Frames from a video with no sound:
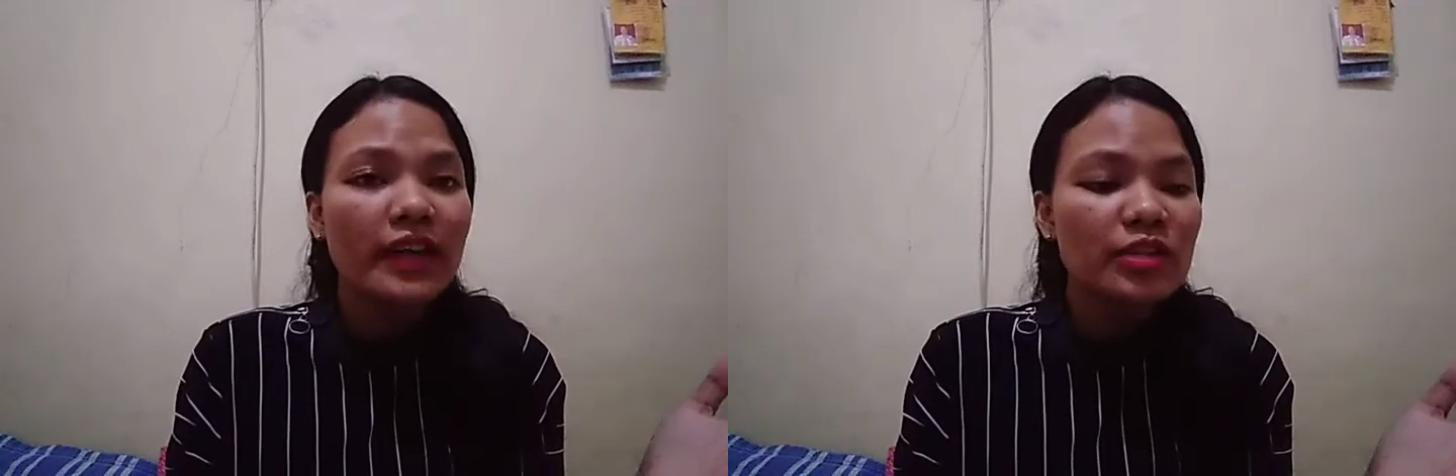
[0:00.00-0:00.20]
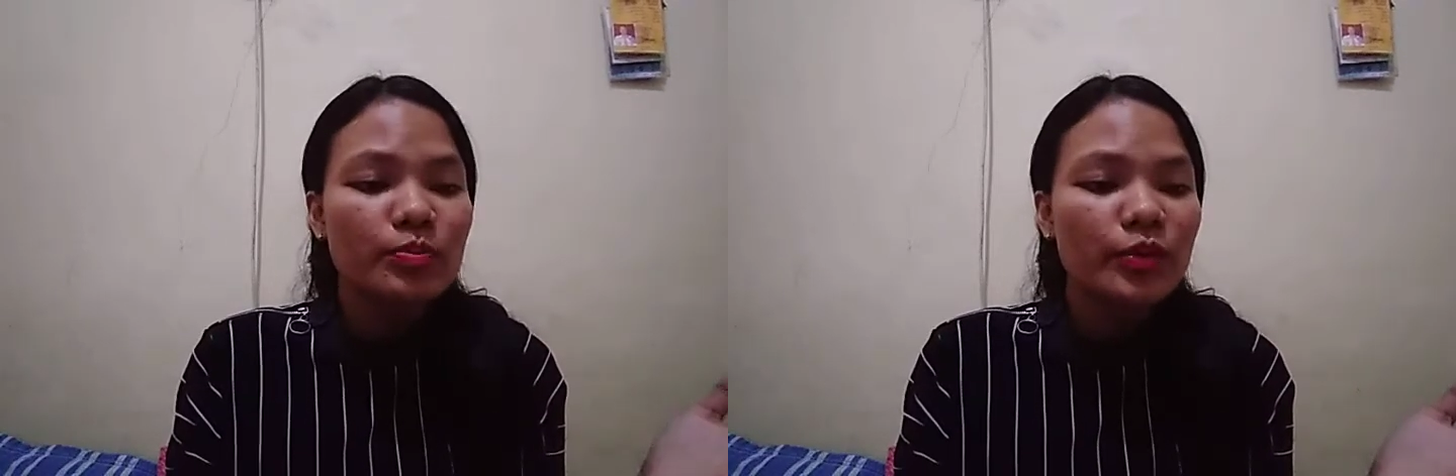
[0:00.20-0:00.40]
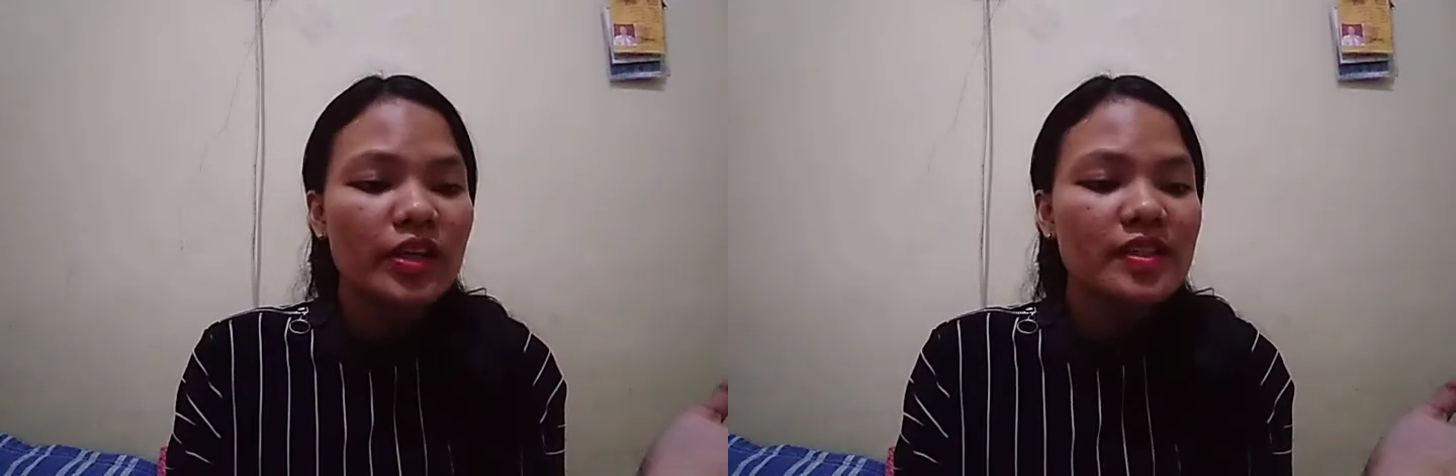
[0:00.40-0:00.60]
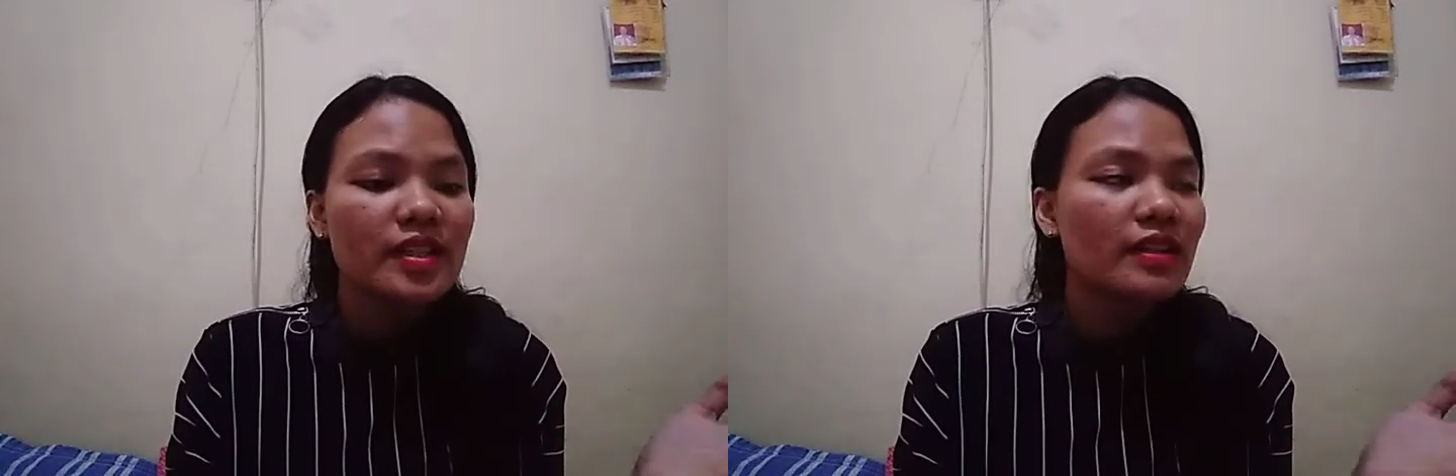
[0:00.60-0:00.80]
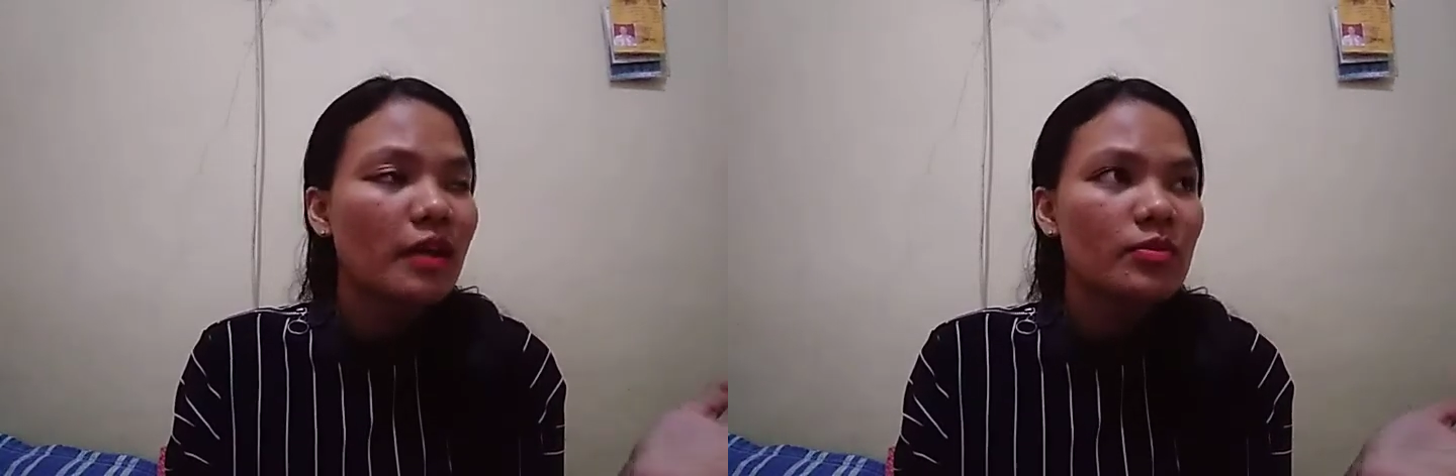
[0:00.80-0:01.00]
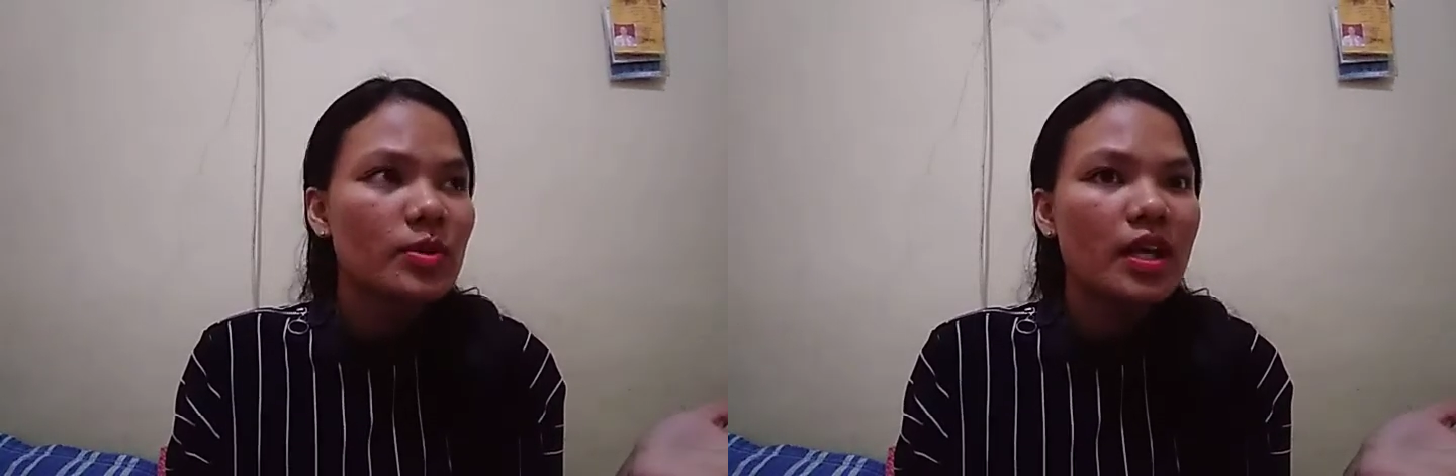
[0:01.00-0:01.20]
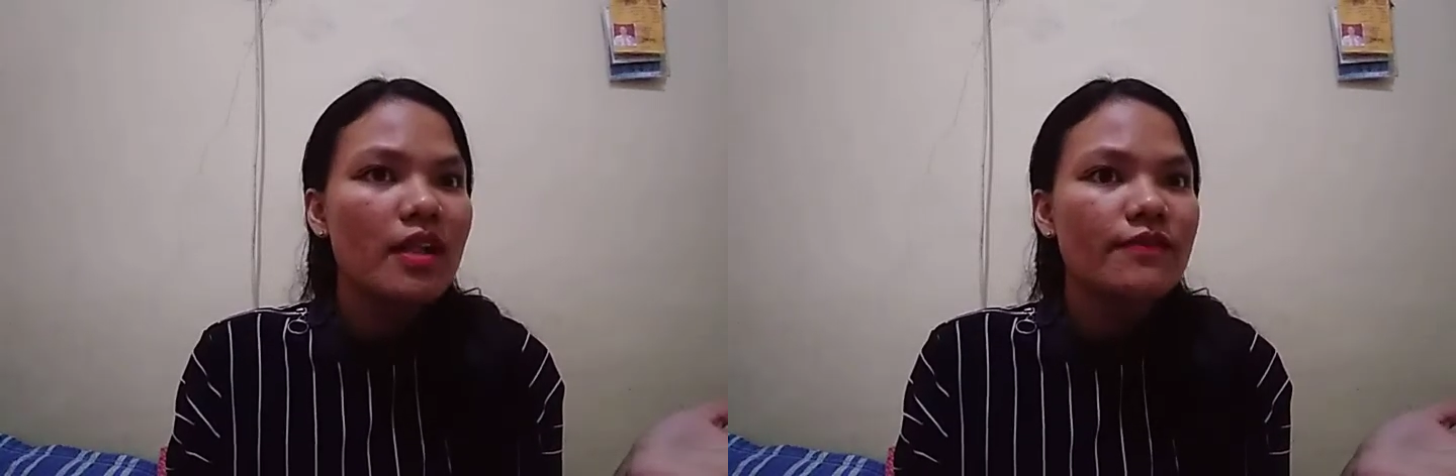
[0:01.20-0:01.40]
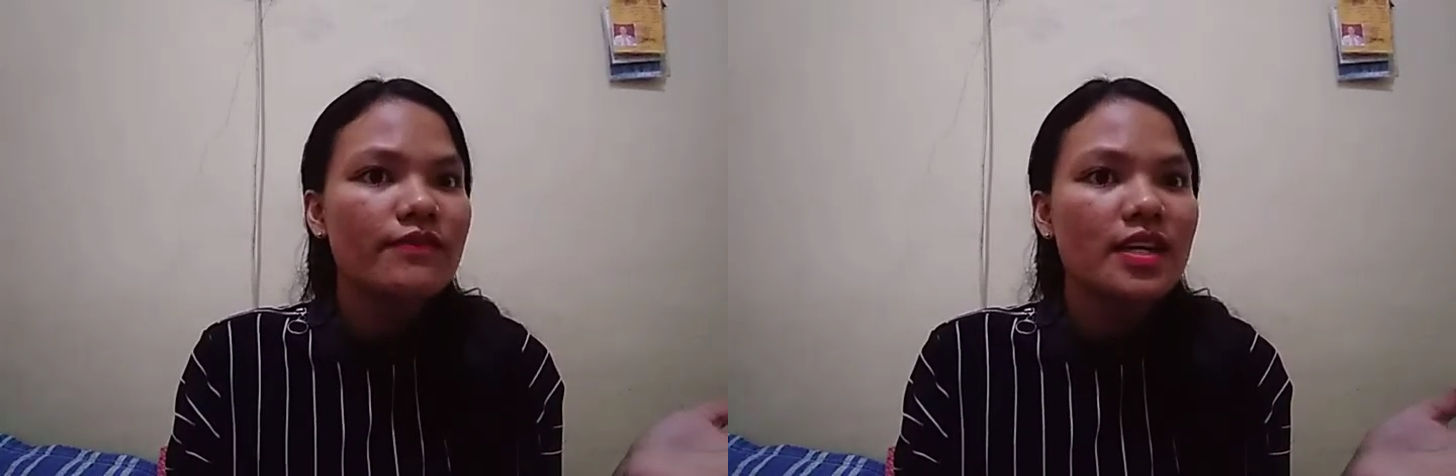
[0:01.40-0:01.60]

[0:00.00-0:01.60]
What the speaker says: expressing themselves